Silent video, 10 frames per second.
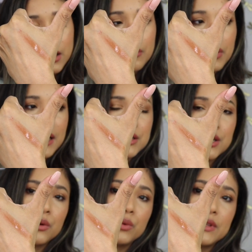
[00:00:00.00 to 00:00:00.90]

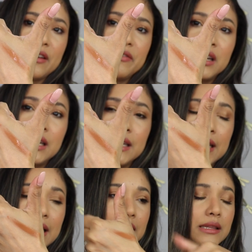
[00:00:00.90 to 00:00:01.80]
complexion will definitely
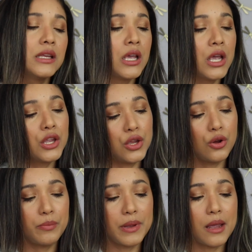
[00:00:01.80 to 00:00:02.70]
get, you
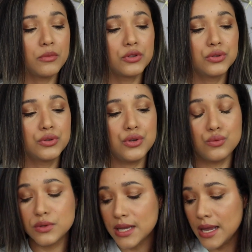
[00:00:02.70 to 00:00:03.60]
know, be able to
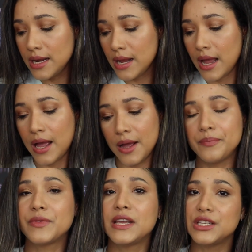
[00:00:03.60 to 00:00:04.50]
use it.
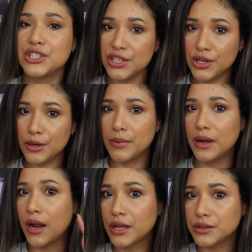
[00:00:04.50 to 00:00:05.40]
It is sheer,
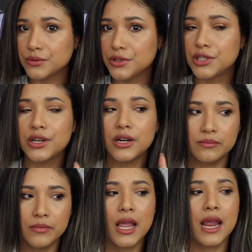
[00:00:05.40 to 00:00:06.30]
but not too
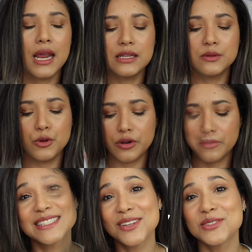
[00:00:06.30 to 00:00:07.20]
sheer. It is
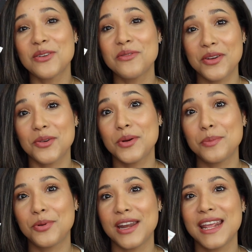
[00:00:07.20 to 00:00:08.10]
beautiful. It's also very, very
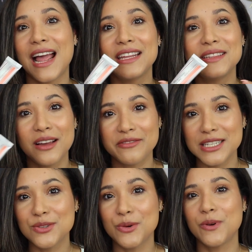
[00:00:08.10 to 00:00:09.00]
pretty. I love
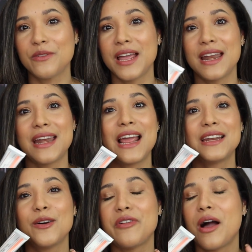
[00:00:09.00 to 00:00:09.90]
the tone of it. I
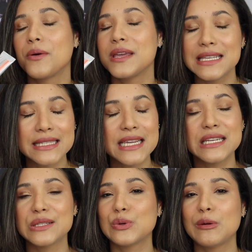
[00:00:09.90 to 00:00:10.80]
love how easy
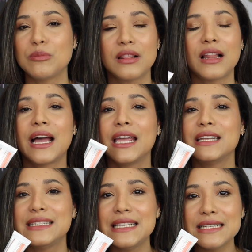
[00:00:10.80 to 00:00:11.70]
it is to apply.
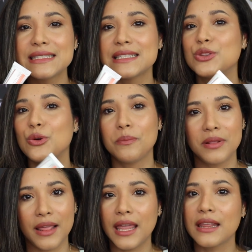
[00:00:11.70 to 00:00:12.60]
These don't
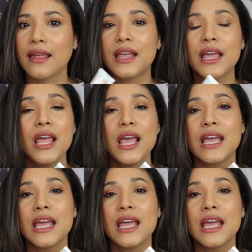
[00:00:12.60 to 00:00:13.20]
play. Like,